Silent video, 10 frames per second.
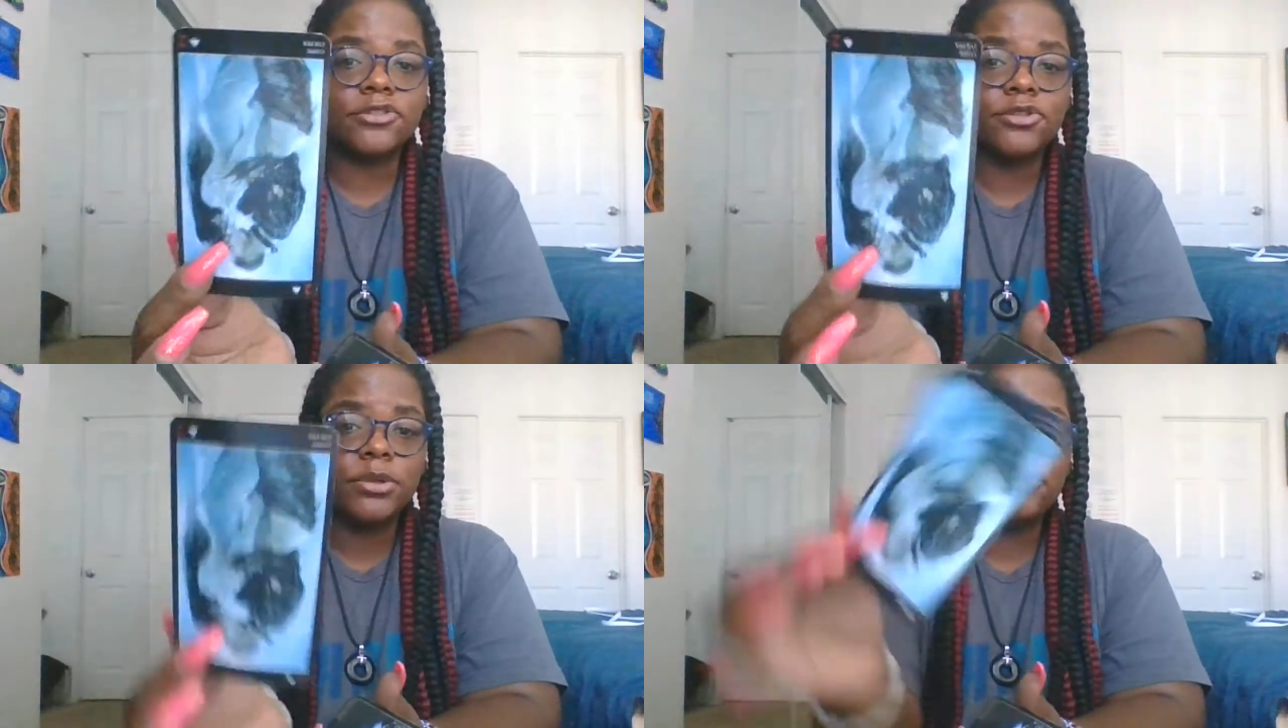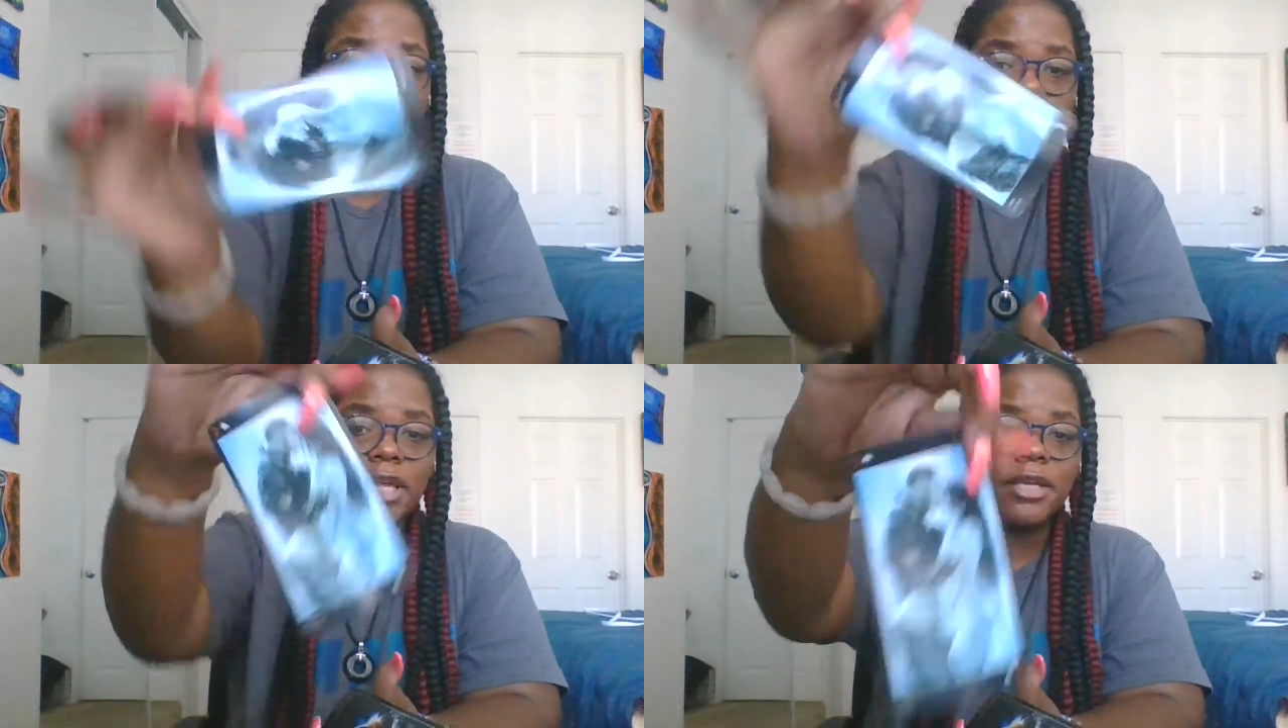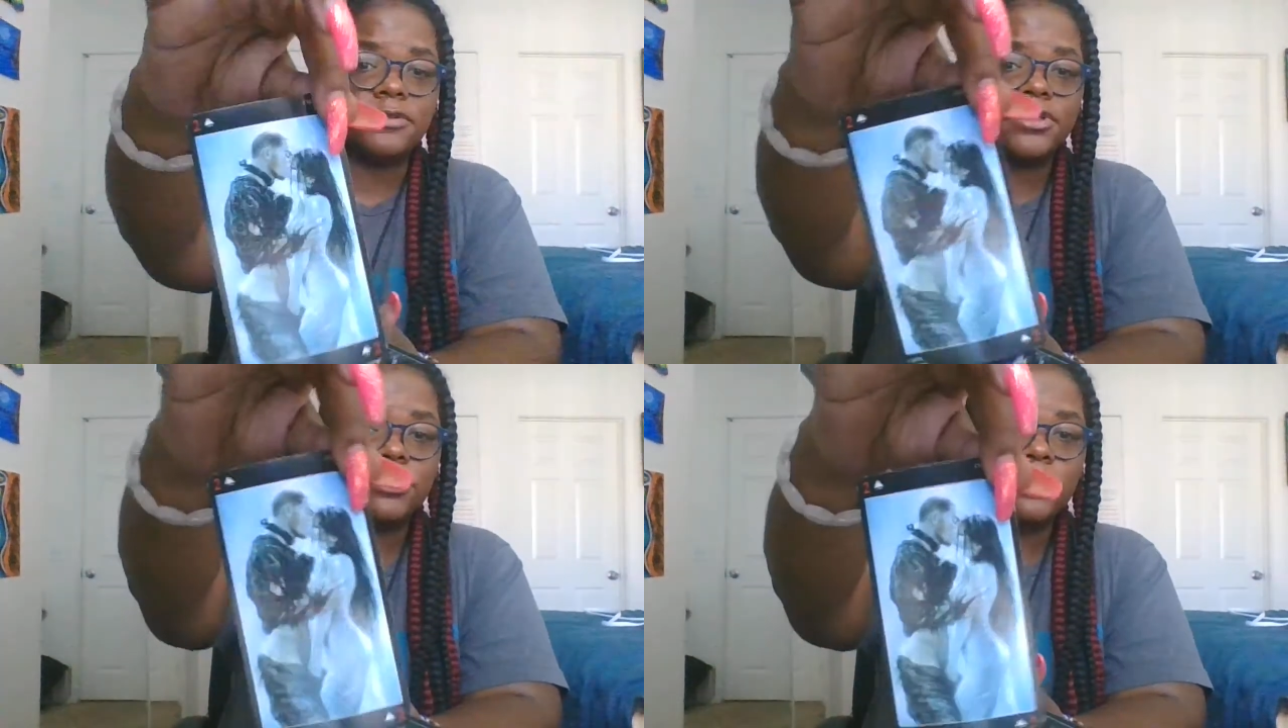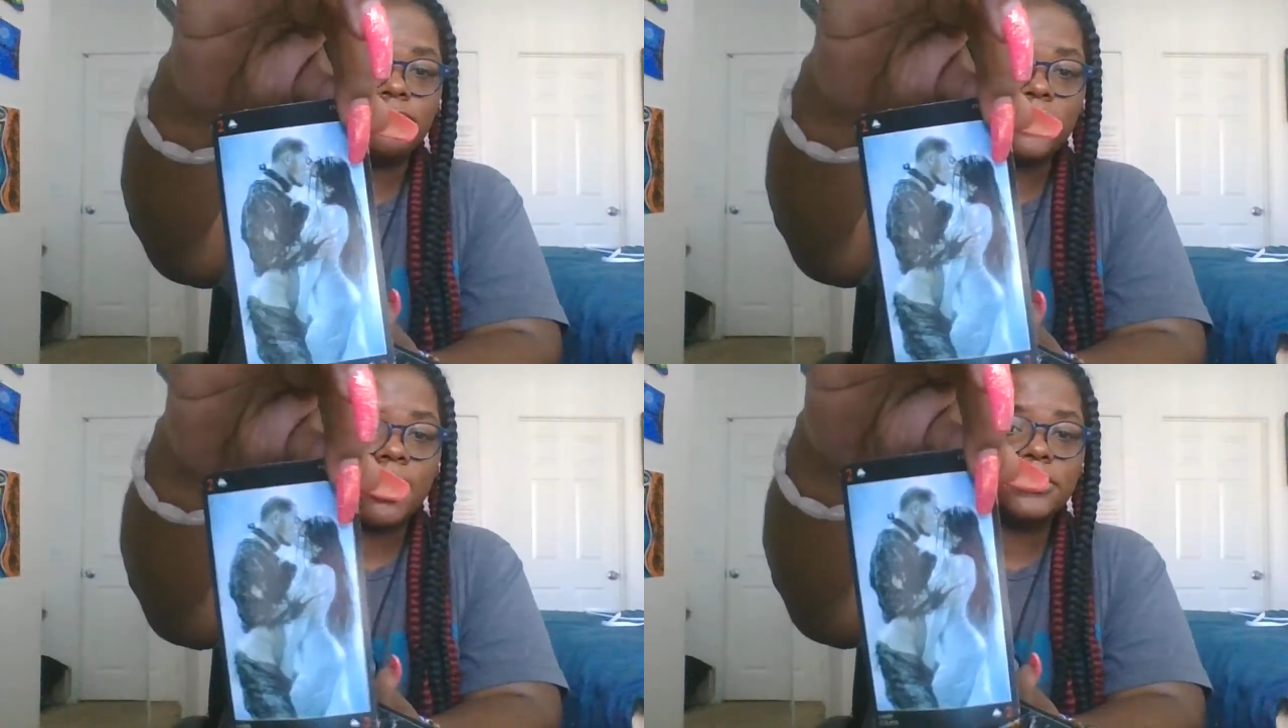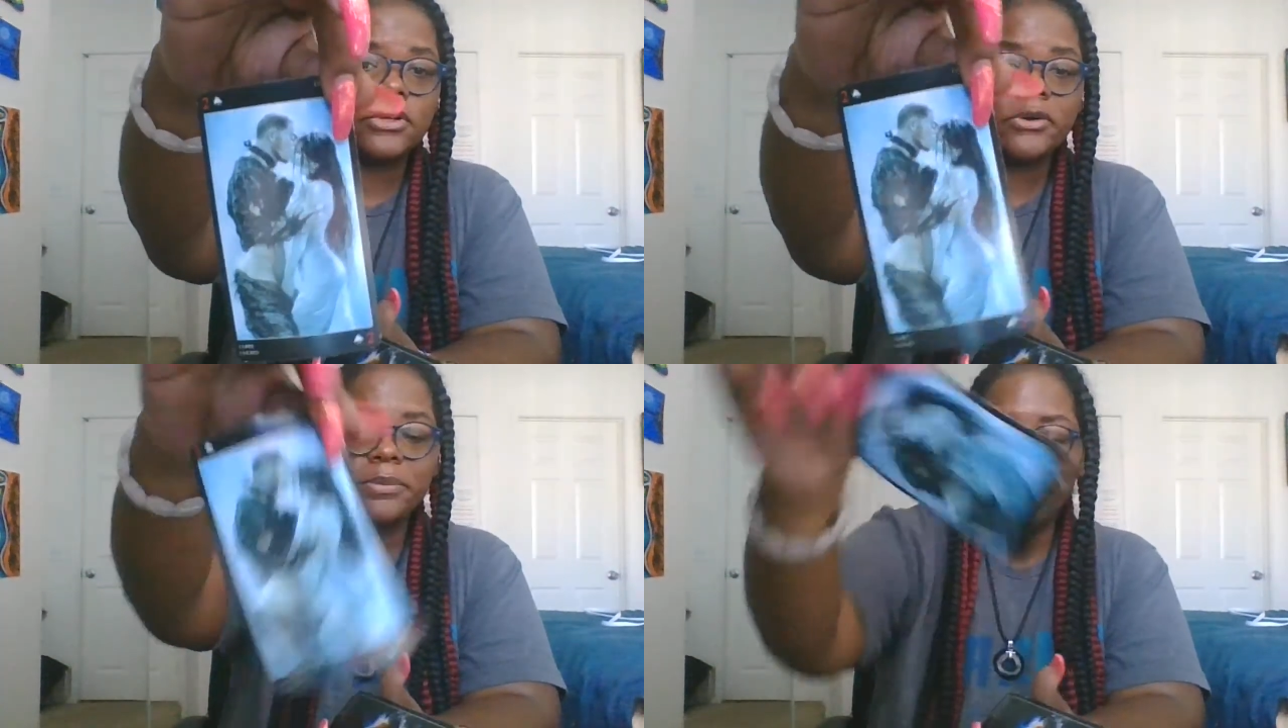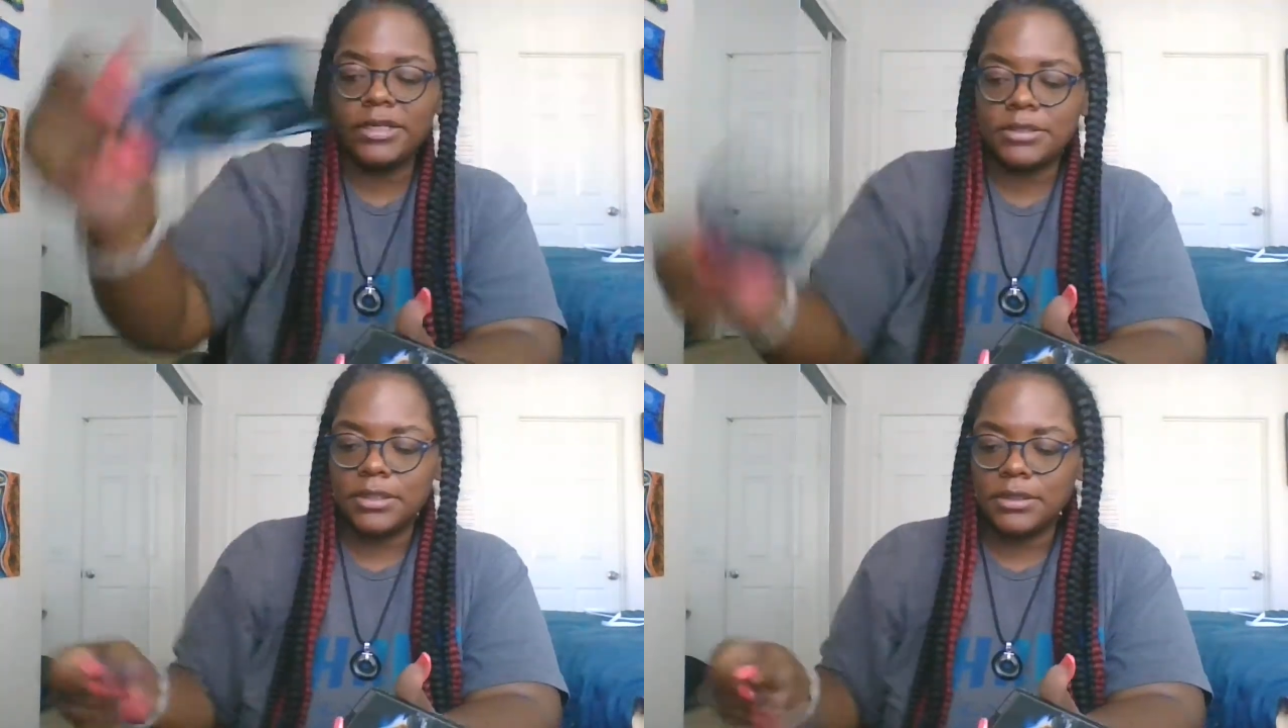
are twin flames, twin flame soulmates.